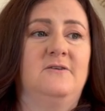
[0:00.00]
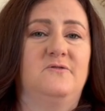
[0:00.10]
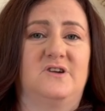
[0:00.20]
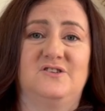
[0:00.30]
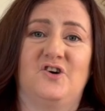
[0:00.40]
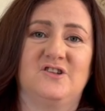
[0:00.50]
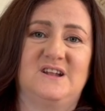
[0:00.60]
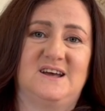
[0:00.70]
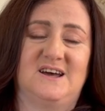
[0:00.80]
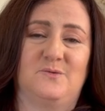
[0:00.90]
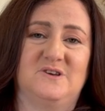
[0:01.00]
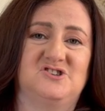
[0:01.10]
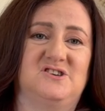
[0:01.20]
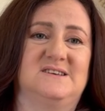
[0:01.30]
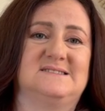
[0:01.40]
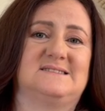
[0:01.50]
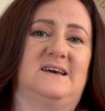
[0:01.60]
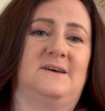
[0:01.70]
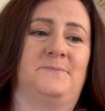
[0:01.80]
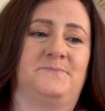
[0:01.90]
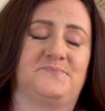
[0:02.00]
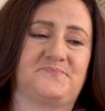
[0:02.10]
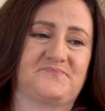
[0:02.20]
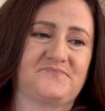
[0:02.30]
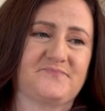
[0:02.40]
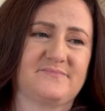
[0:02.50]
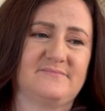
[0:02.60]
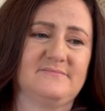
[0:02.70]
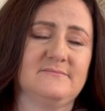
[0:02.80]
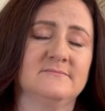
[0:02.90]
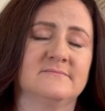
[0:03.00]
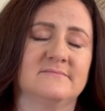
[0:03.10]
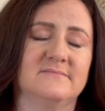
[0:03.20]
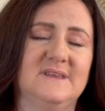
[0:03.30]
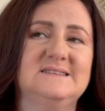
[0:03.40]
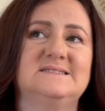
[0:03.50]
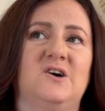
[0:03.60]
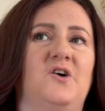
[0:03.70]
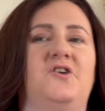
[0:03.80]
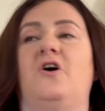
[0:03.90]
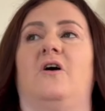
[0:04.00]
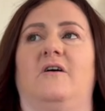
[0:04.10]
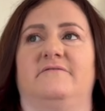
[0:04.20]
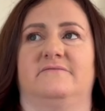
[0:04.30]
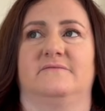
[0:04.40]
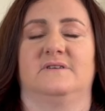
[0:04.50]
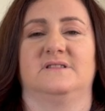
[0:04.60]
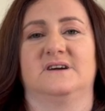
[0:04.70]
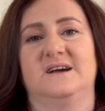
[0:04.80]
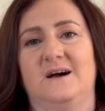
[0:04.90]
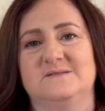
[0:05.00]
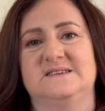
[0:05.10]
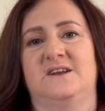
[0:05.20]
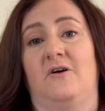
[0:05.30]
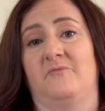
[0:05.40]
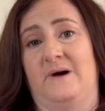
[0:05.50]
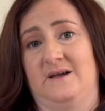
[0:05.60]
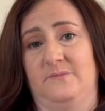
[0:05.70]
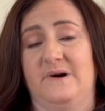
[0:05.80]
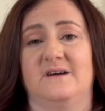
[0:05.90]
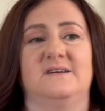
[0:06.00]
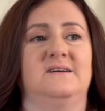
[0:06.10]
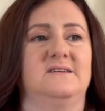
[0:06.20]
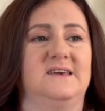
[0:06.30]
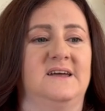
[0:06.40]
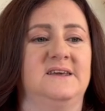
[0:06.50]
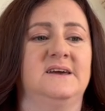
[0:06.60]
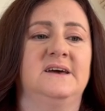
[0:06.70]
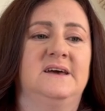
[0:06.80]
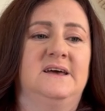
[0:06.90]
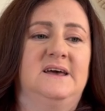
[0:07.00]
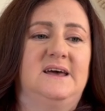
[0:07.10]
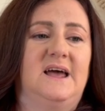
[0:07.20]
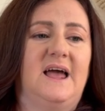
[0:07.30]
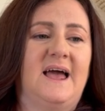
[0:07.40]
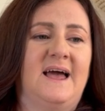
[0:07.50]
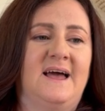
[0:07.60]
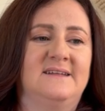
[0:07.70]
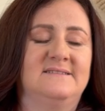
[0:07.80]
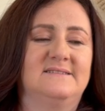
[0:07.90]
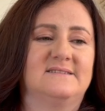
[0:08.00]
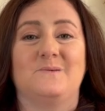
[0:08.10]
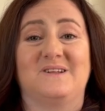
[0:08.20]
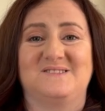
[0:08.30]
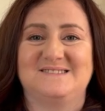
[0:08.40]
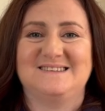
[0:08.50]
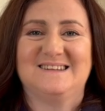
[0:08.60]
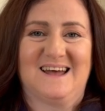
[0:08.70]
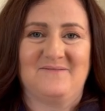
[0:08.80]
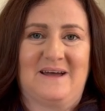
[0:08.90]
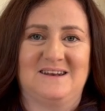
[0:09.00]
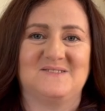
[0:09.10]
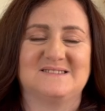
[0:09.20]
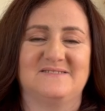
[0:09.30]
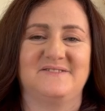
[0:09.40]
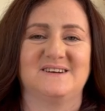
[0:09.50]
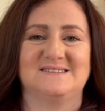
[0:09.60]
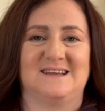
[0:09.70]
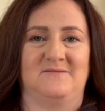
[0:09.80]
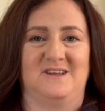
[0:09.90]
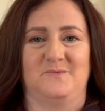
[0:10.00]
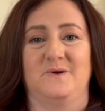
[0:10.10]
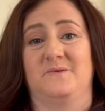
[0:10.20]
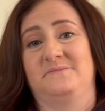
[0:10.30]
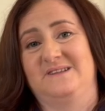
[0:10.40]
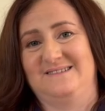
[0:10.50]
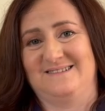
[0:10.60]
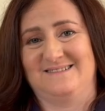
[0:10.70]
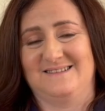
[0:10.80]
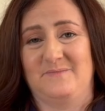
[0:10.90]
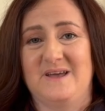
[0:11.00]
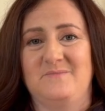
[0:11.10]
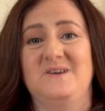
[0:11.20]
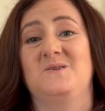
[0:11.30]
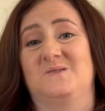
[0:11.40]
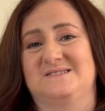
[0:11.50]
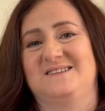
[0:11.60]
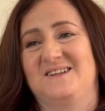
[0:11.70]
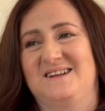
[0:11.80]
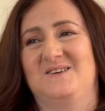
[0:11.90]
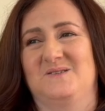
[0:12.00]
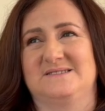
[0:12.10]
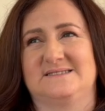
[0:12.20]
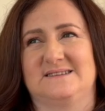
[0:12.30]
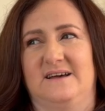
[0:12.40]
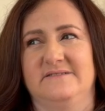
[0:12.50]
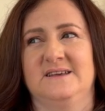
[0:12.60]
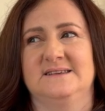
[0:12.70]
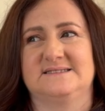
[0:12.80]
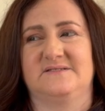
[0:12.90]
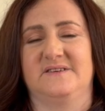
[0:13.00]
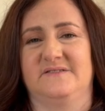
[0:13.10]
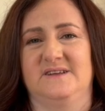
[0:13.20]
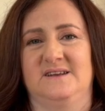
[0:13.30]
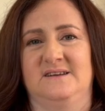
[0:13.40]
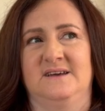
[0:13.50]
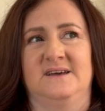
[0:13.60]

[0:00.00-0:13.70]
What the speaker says: for a toddler, which is the son of the cousin of my partner Yanni. And we went to see them, and it was the first time that we were meeting the baby, who's a toddler, who's I think he's 15